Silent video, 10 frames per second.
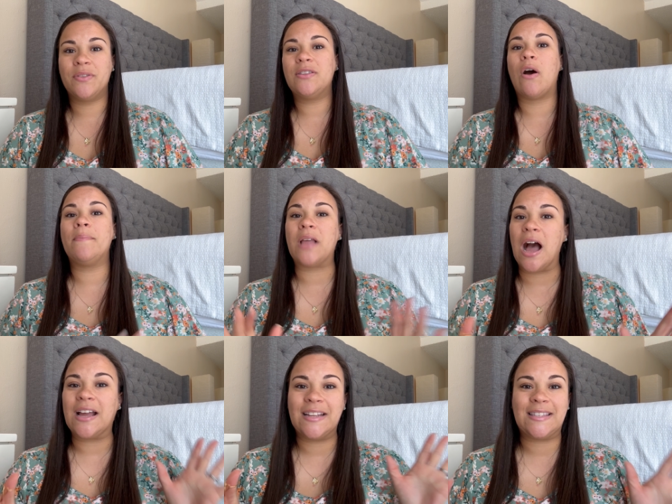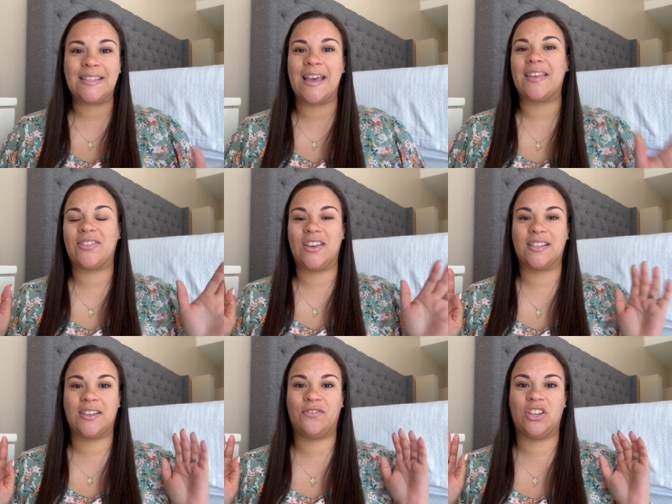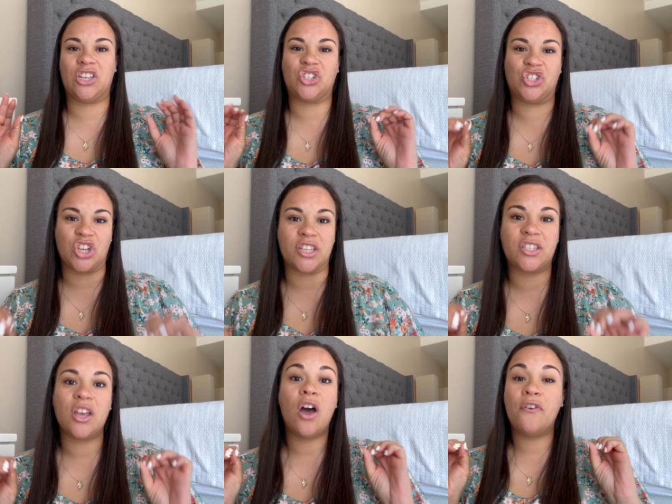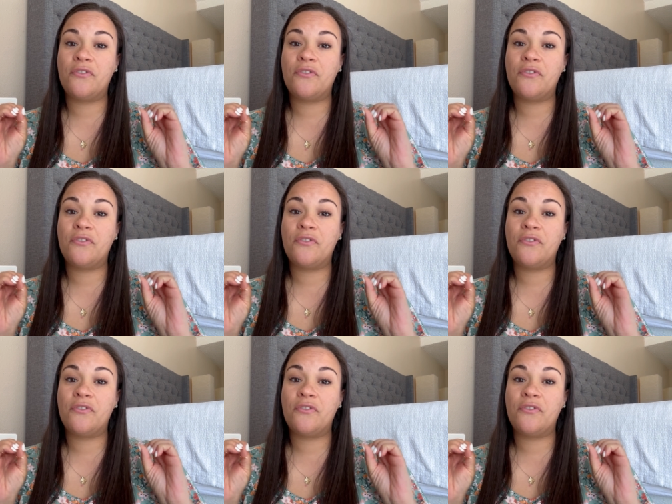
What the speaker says: Now, I'm not going to say that the activity is just